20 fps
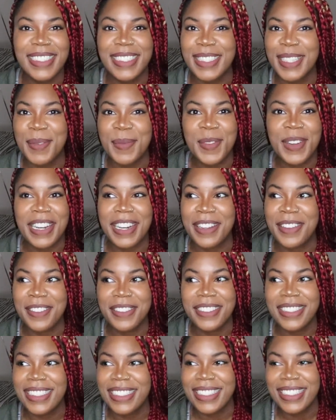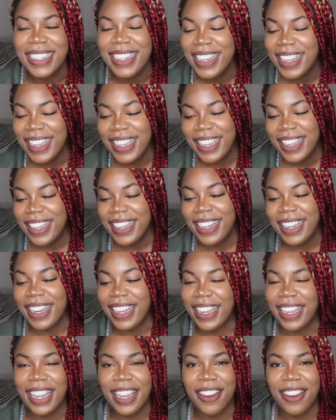somewhere else. Like